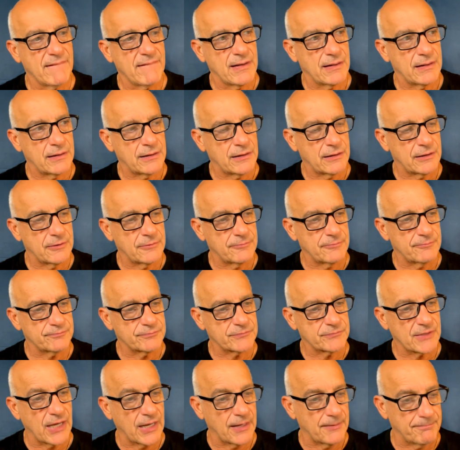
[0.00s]

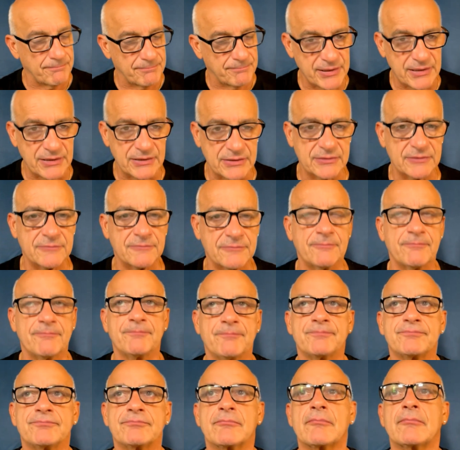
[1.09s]
gotten beaten.
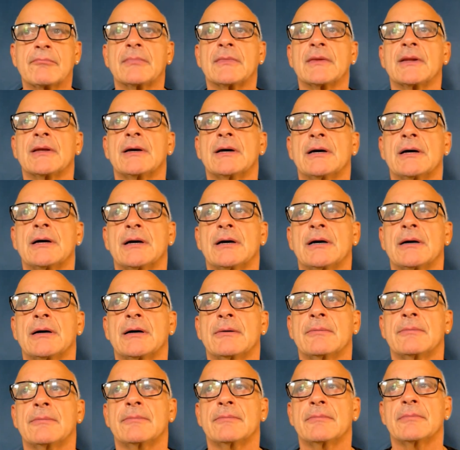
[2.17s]

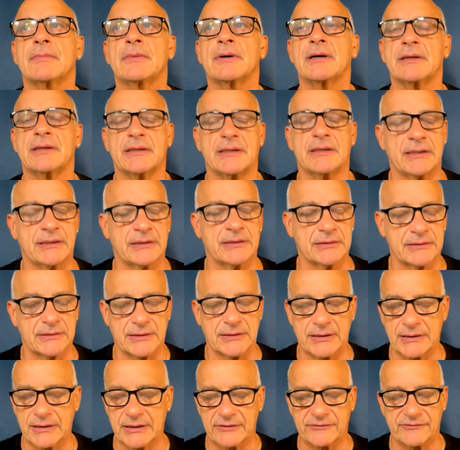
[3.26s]
And
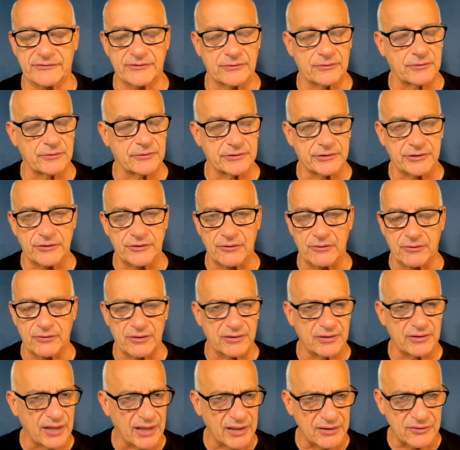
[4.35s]
I said, Lord, you know,
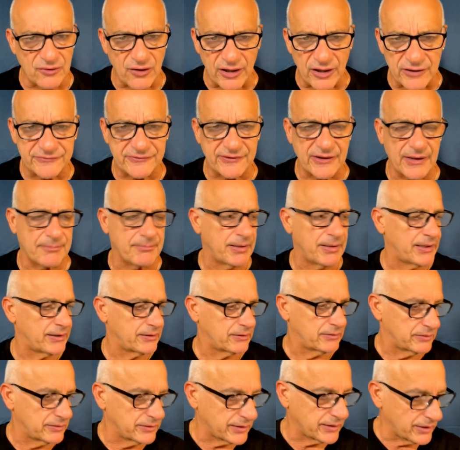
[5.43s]
I lost that
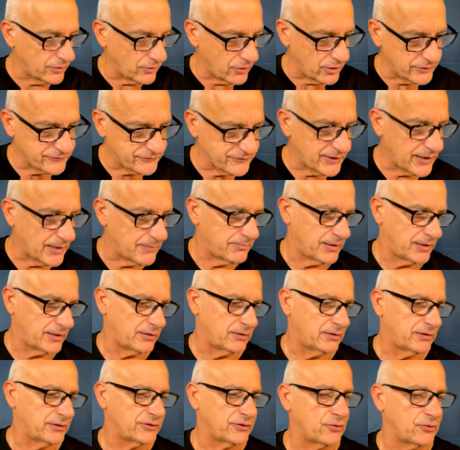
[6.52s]
battle and I lost that
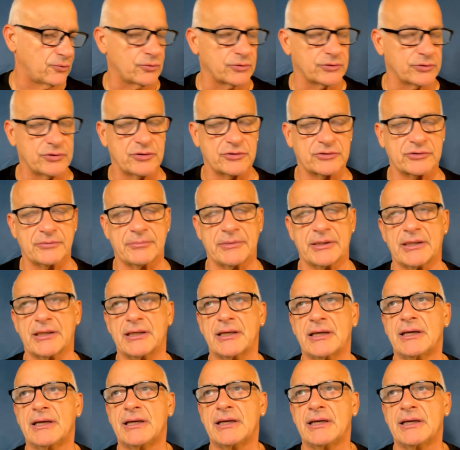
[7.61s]
battle. And the Lord looked at me